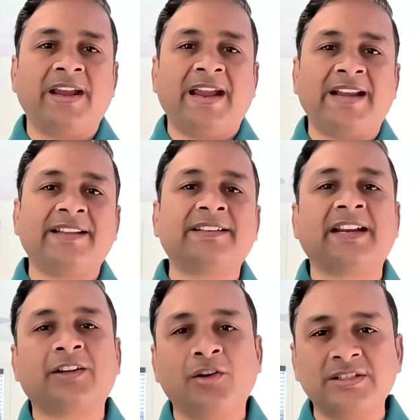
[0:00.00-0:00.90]
and the
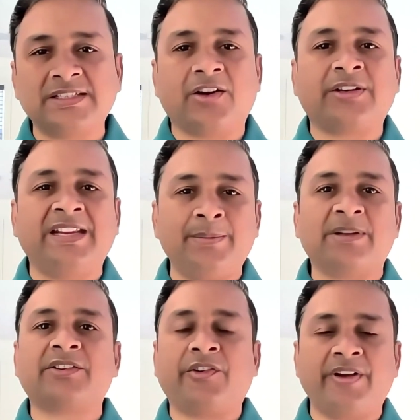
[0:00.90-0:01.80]
technology our team
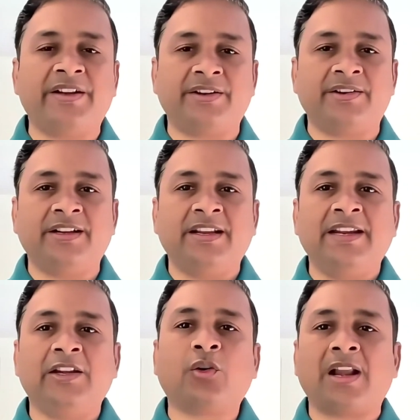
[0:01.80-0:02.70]
has created
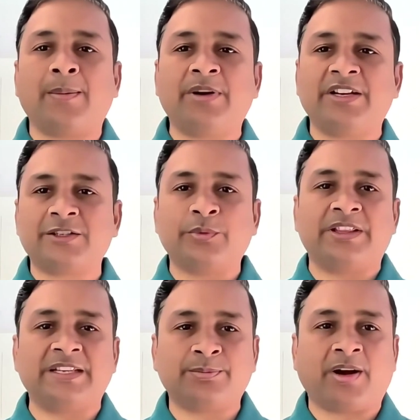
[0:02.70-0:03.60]
in collaboration
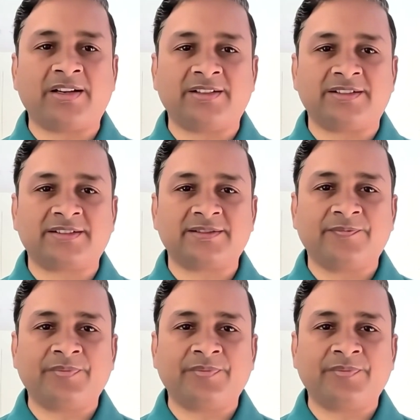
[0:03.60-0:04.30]
with these partners.